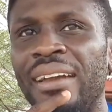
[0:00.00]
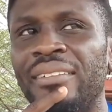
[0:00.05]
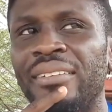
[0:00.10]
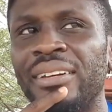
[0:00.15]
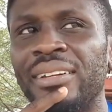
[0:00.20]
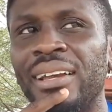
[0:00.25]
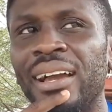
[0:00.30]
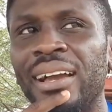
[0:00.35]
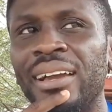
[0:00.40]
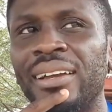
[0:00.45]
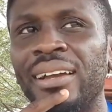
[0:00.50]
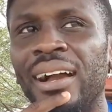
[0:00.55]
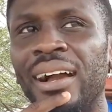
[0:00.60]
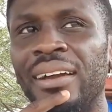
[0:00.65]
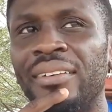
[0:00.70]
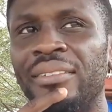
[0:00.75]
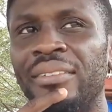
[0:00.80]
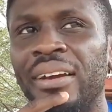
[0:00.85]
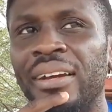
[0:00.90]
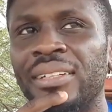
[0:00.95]
read, I,
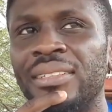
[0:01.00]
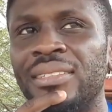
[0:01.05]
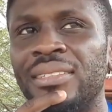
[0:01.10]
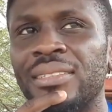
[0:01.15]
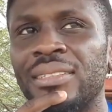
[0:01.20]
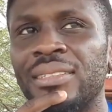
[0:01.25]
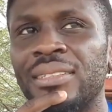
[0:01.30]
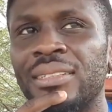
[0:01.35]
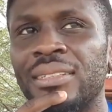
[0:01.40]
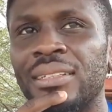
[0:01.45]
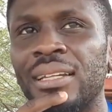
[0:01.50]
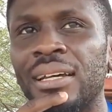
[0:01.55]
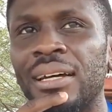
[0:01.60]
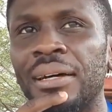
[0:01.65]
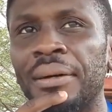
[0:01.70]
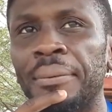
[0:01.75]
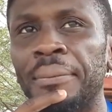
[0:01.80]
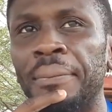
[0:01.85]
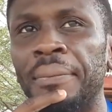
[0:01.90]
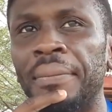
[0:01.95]
I read
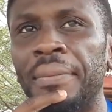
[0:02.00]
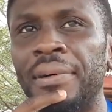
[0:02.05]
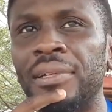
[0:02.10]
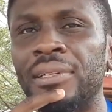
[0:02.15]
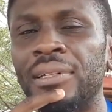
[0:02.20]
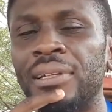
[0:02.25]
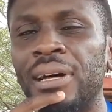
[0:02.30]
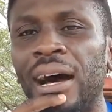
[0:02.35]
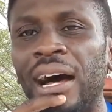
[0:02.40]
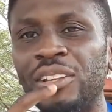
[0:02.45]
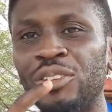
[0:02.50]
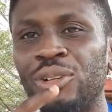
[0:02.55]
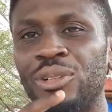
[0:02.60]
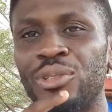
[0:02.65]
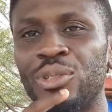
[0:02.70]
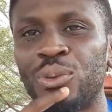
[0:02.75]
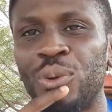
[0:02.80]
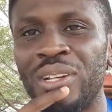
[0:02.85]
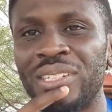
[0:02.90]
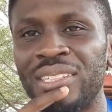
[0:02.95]
um, Arnold
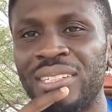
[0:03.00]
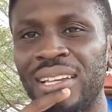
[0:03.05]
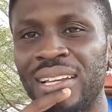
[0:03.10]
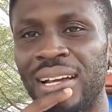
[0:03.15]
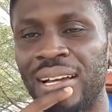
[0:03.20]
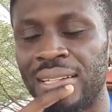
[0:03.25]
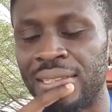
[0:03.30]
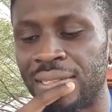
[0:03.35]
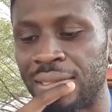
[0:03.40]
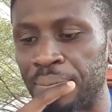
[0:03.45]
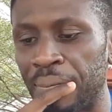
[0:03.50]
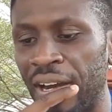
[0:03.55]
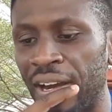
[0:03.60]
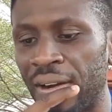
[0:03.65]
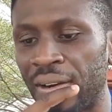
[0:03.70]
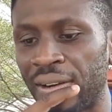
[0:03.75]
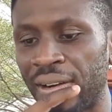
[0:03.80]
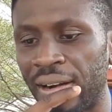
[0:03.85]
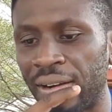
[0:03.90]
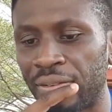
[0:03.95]
Schwarzenegger's
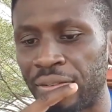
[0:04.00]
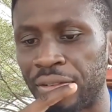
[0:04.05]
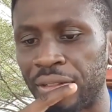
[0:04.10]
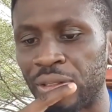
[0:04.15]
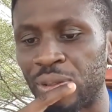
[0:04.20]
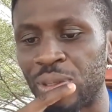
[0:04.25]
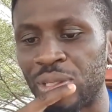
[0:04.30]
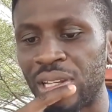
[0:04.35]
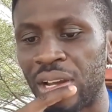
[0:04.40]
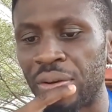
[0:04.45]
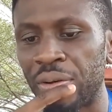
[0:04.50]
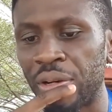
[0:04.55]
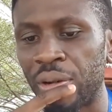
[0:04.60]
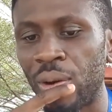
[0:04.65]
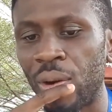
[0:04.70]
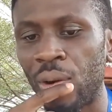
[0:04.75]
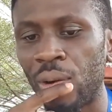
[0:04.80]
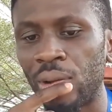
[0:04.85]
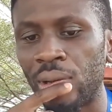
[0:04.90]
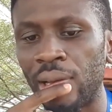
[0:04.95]
biography, Total
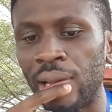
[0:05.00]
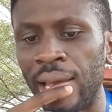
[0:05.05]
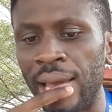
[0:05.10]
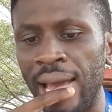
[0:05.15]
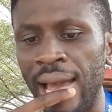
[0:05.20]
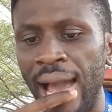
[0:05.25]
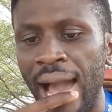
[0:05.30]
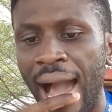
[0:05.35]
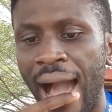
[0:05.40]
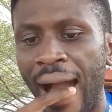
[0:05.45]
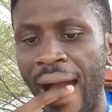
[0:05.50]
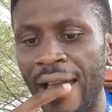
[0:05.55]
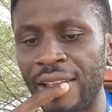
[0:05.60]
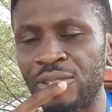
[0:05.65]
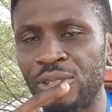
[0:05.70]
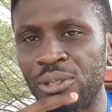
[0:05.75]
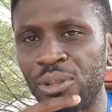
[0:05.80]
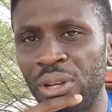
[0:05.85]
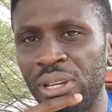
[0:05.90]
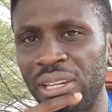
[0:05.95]
Recall, and
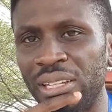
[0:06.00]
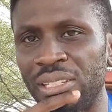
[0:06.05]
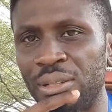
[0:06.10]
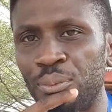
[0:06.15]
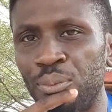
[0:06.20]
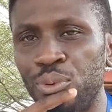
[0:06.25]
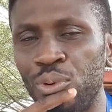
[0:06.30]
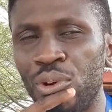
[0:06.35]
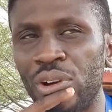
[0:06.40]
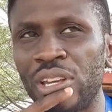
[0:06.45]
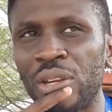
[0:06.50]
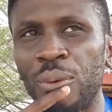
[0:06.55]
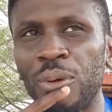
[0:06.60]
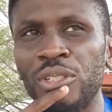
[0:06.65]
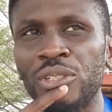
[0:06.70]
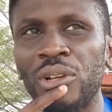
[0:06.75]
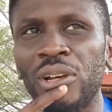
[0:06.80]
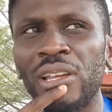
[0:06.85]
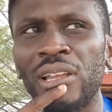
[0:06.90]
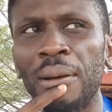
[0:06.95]
you know, in the book, he
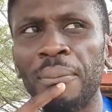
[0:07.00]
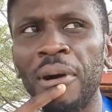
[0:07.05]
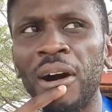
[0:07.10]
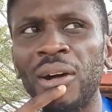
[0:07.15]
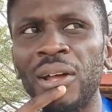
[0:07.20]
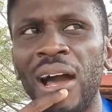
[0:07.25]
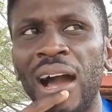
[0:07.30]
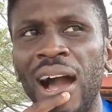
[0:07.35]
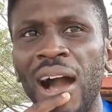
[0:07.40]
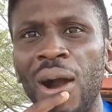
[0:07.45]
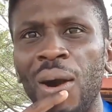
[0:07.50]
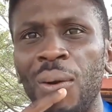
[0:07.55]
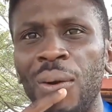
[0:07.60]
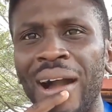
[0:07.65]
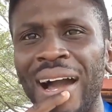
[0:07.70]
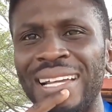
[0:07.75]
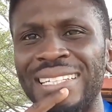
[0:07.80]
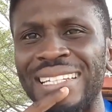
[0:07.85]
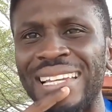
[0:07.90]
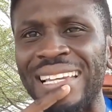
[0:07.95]
was talking about how
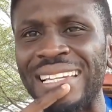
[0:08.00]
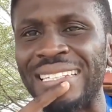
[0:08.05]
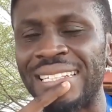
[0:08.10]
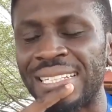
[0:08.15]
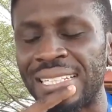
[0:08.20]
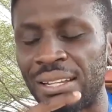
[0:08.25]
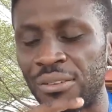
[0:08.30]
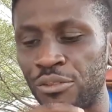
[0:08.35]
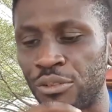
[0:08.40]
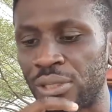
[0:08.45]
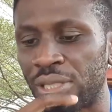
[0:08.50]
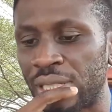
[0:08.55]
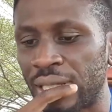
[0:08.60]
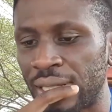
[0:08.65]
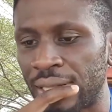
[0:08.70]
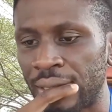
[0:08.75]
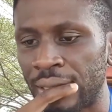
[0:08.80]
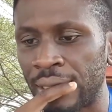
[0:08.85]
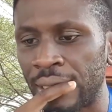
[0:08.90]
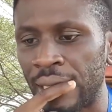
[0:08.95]
at age
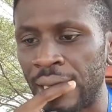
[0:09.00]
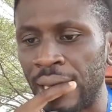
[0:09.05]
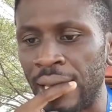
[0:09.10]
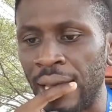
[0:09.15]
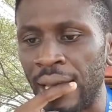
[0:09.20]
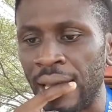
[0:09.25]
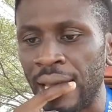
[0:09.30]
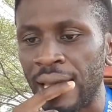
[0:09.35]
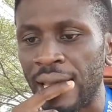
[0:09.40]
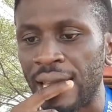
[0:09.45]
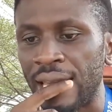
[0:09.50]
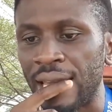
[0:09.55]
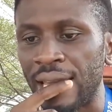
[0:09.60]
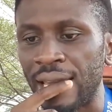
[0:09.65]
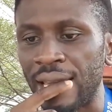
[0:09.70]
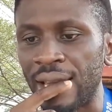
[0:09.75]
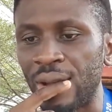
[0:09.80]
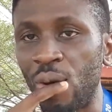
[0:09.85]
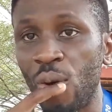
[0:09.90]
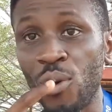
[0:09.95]
17,
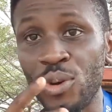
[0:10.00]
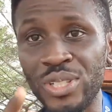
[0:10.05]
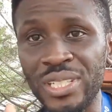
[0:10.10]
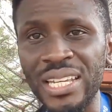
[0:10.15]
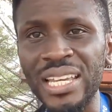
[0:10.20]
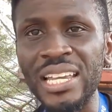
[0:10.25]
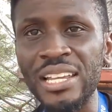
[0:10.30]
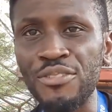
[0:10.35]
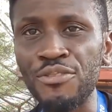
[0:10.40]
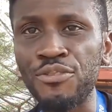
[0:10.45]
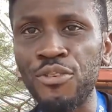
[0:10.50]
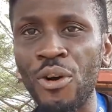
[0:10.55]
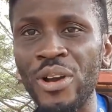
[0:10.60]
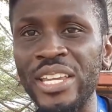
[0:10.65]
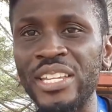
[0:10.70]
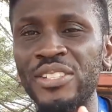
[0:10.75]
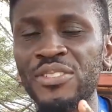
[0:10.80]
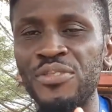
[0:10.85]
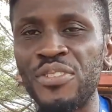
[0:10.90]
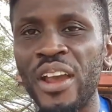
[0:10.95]
he goes in for
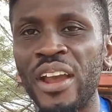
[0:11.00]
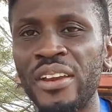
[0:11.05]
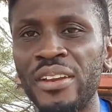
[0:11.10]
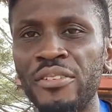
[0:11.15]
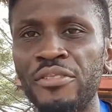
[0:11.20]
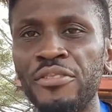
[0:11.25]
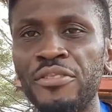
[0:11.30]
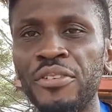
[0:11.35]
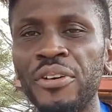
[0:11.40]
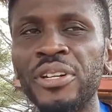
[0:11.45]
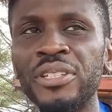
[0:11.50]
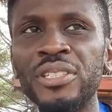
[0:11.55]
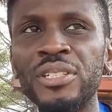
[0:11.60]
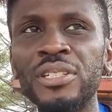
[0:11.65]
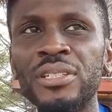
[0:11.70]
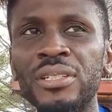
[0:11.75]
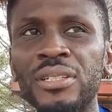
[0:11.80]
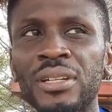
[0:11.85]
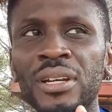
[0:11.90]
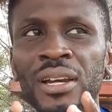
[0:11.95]
his very
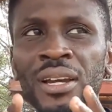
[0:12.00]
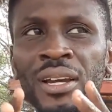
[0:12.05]
first